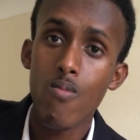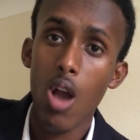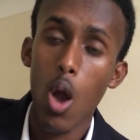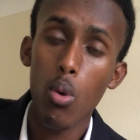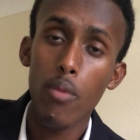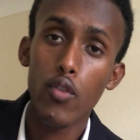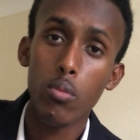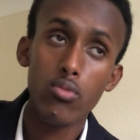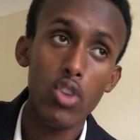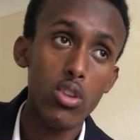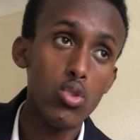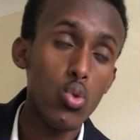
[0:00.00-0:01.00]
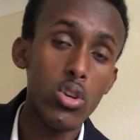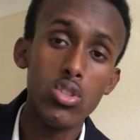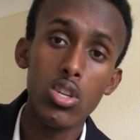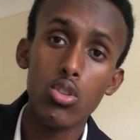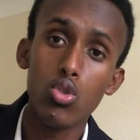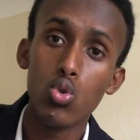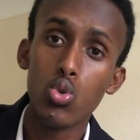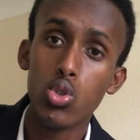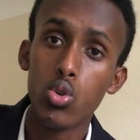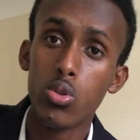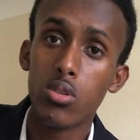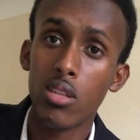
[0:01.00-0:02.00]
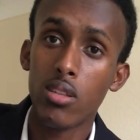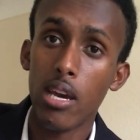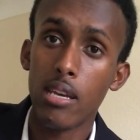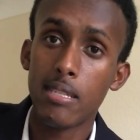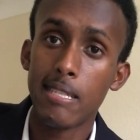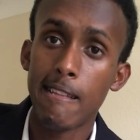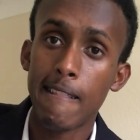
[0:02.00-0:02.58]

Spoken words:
I went from tracksuit and jeans to suits and ties.